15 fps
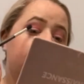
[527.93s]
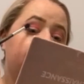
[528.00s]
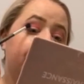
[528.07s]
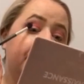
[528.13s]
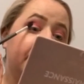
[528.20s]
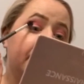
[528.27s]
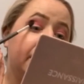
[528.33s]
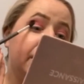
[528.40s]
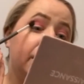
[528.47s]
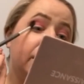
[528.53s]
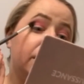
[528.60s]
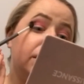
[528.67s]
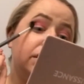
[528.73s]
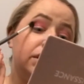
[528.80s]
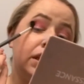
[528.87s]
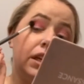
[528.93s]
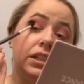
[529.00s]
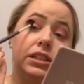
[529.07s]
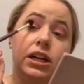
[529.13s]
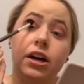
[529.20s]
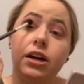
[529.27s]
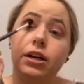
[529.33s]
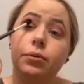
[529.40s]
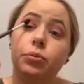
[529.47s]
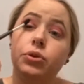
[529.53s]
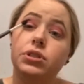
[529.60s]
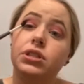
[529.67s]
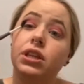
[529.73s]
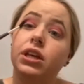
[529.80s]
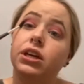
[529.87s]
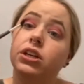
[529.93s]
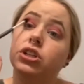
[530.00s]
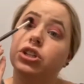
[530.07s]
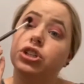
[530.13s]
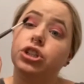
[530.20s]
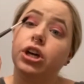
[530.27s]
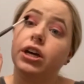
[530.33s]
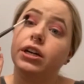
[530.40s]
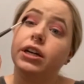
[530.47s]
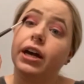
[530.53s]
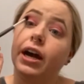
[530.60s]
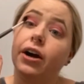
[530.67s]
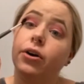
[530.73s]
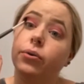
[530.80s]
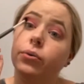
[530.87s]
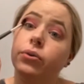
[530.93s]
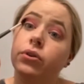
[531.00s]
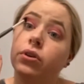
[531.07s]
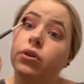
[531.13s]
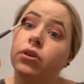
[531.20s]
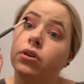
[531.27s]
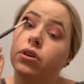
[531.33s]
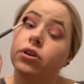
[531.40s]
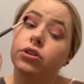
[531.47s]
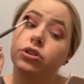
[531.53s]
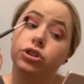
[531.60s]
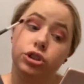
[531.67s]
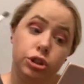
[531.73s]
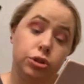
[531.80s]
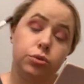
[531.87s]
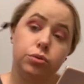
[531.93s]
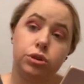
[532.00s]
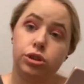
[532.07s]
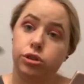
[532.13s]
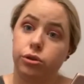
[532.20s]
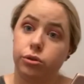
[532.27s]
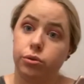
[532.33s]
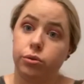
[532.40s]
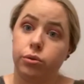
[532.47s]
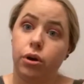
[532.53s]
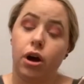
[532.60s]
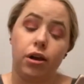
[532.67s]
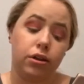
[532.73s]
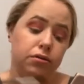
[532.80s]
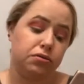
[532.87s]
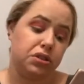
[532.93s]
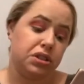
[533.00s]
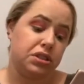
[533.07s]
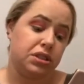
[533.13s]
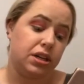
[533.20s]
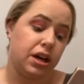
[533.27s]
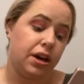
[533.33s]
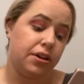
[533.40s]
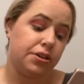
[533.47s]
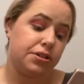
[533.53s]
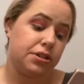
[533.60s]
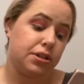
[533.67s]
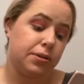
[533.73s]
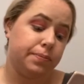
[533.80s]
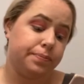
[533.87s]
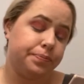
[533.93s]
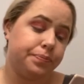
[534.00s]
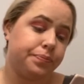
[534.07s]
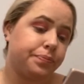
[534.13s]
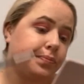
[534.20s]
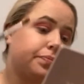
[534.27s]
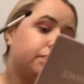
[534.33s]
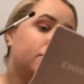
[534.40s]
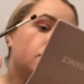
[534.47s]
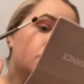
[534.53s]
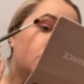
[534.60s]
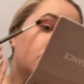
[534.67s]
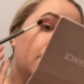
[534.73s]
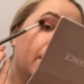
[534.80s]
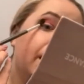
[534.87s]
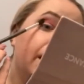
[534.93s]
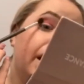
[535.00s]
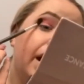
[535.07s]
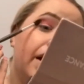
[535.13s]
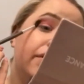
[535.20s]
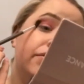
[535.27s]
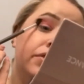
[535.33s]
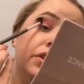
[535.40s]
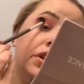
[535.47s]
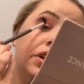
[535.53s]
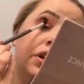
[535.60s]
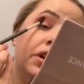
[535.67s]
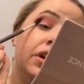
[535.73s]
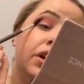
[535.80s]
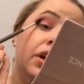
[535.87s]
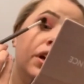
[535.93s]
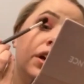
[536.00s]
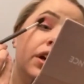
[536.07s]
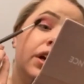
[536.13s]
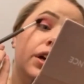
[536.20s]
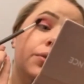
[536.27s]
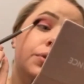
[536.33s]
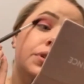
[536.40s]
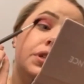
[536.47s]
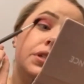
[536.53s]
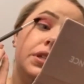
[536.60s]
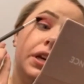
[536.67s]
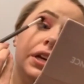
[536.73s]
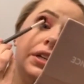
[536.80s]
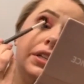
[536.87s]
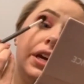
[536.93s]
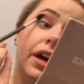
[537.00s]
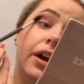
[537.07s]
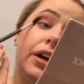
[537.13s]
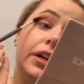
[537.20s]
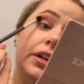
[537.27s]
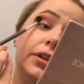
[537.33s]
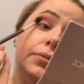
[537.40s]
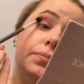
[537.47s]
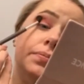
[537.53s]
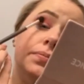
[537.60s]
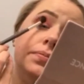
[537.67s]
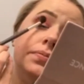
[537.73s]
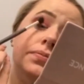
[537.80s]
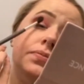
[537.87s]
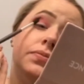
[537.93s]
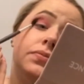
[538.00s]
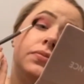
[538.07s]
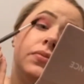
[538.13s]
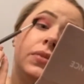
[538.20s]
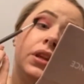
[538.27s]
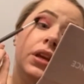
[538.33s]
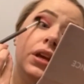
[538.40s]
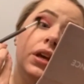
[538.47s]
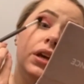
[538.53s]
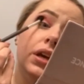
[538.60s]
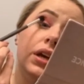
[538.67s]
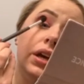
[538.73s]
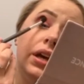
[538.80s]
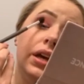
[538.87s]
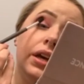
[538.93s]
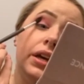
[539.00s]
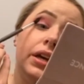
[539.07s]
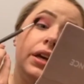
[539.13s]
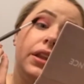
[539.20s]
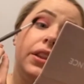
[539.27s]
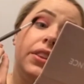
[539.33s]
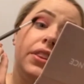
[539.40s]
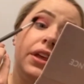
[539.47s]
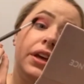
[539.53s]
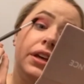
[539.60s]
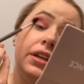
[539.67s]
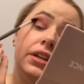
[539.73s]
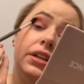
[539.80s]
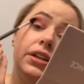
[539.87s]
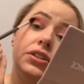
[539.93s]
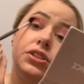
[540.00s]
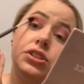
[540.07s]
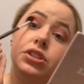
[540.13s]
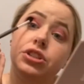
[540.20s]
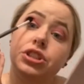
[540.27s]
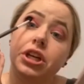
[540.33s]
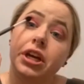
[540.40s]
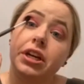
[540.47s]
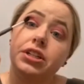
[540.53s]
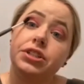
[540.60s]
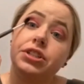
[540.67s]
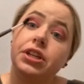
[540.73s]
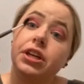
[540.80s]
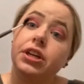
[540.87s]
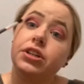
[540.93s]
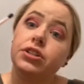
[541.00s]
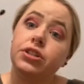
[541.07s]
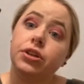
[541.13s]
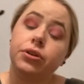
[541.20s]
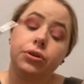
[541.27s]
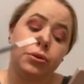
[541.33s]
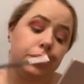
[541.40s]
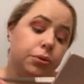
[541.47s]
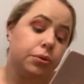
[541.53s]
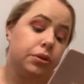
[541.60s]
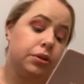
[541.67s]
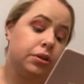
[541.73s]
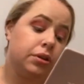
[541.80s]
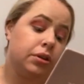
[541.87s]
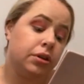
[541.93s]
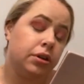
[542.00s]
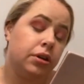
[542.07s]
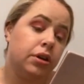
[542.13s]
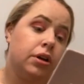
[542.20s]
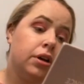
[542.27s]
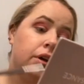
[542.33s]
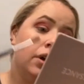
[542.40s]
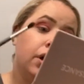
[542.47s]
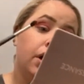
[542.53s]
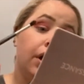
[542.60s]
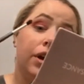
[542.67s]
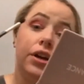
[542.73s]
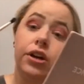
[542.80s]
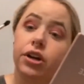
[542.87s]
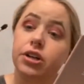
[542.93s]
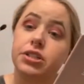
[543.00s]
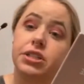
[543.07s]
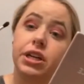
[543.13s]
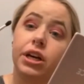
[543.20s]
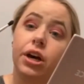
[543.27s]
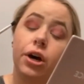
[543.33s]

the sanitarium was then shut down due to all of these deaths. And after it was a sanitarium, it then changed into a nursing